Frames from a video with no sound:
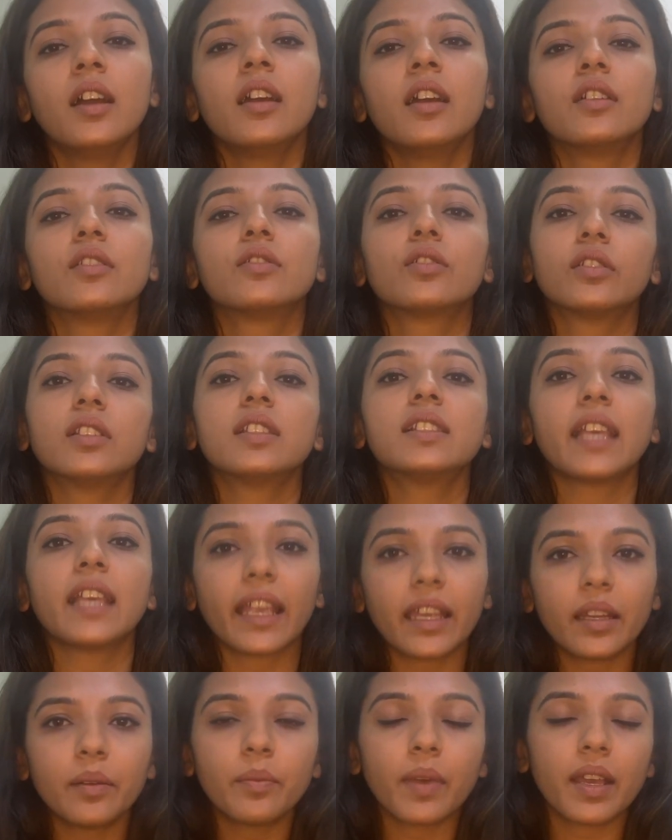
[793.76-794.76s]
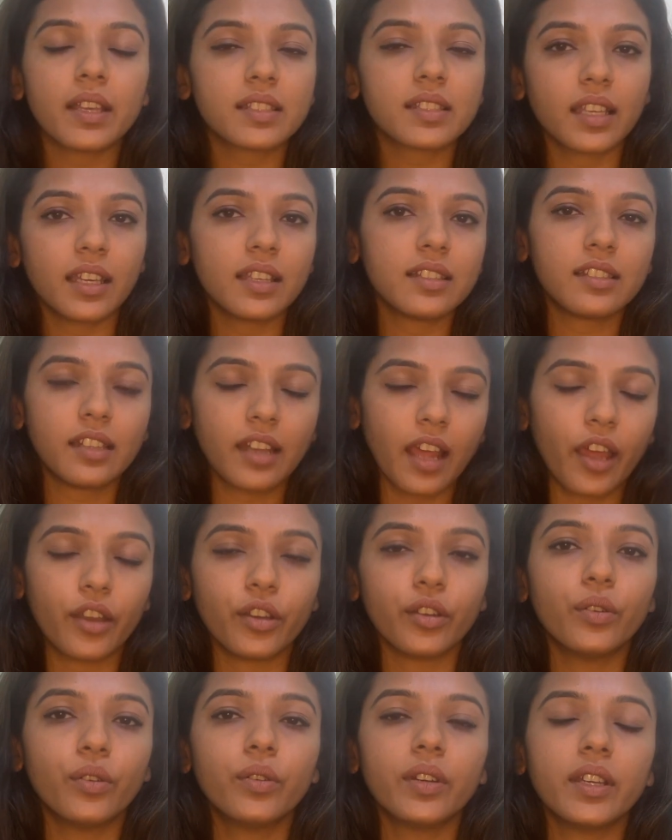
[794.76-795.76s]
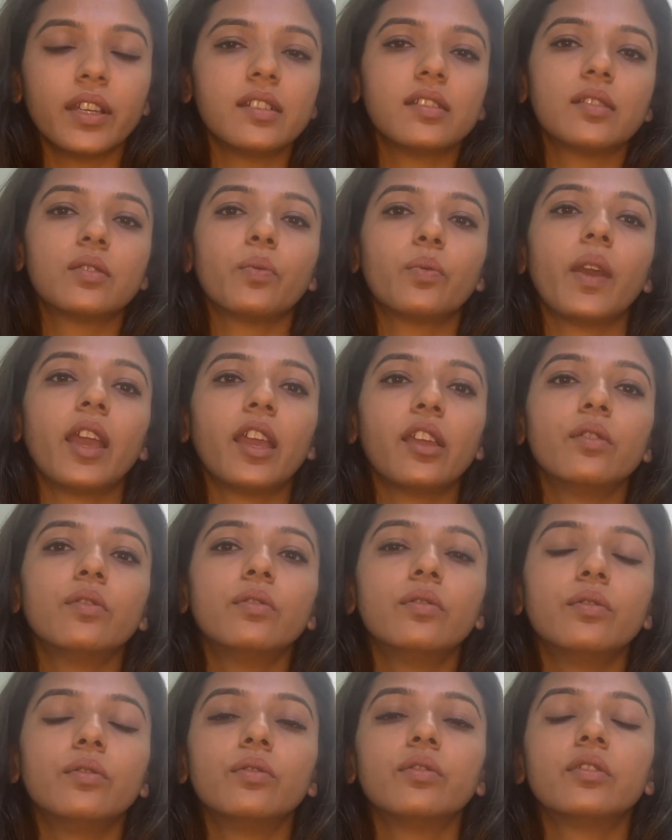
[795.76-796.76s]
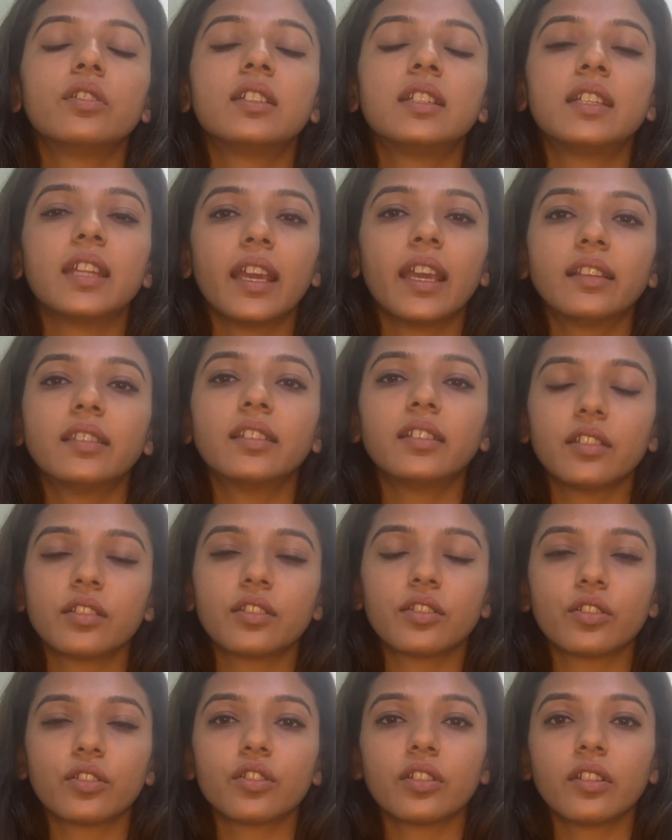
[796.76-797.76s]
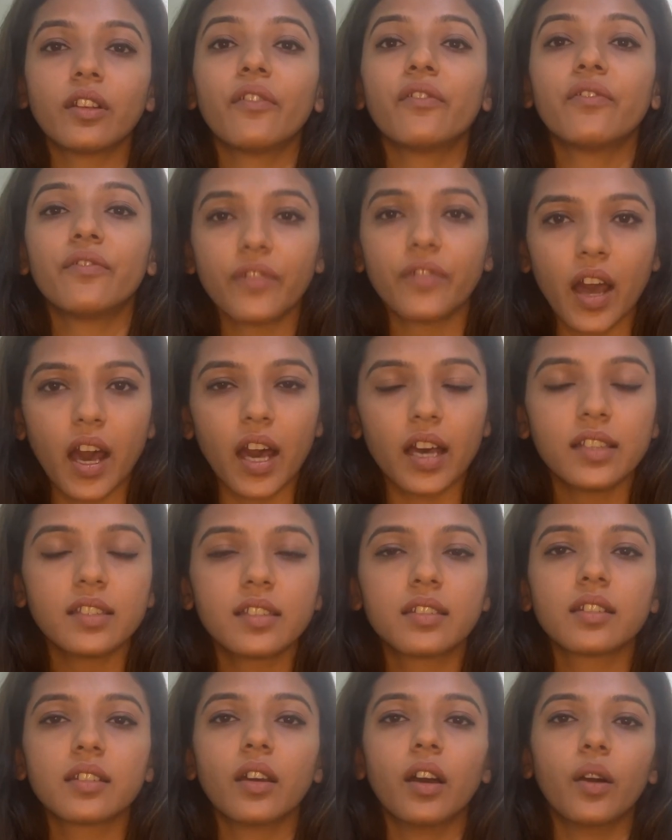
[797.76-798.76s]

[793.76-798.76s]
So the second best case scenario is where you take the decision fast,